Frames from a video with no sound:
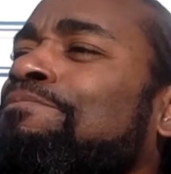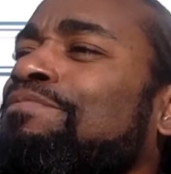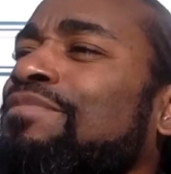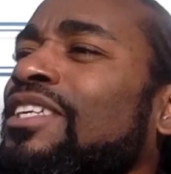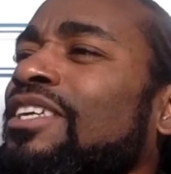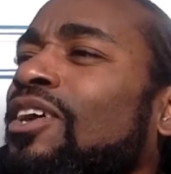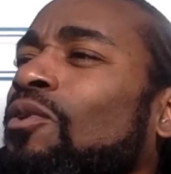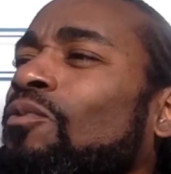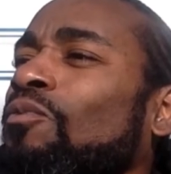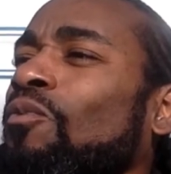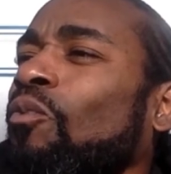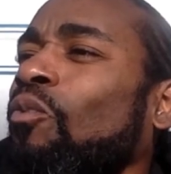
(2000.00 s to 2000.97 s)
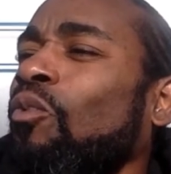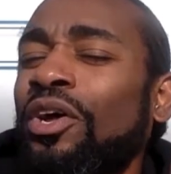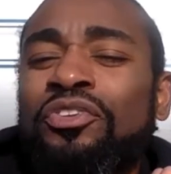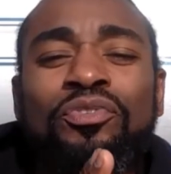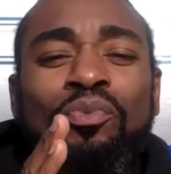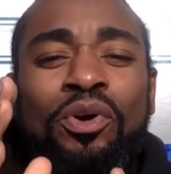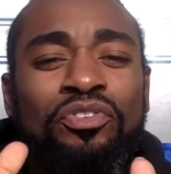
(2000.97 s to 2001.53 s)
you know what's
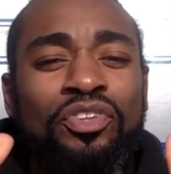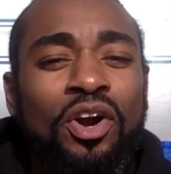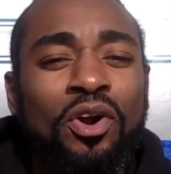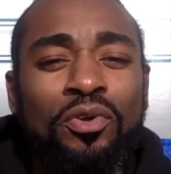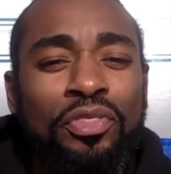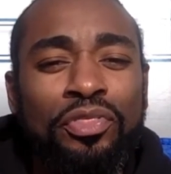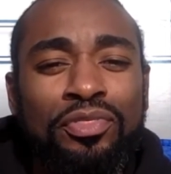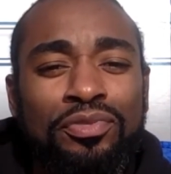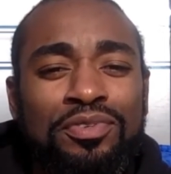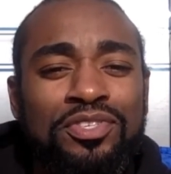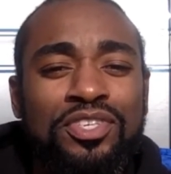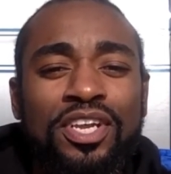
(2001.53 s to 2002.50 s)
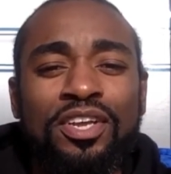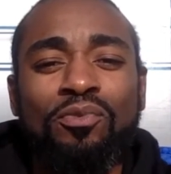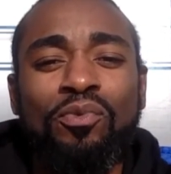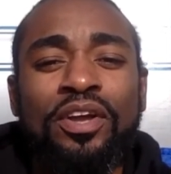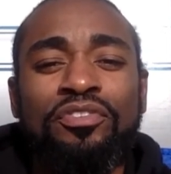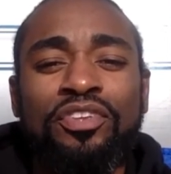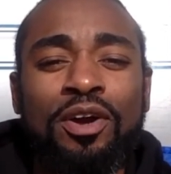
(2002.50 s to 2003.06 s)
what's the Earth sitting
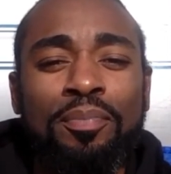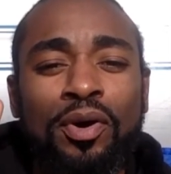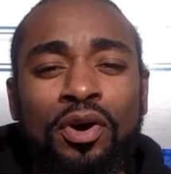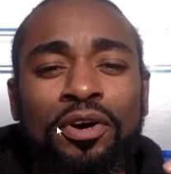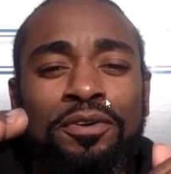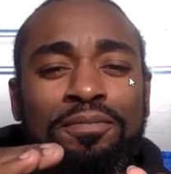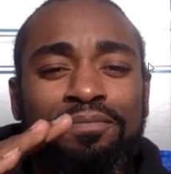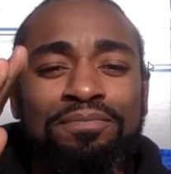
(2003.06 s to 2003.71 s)
resting upon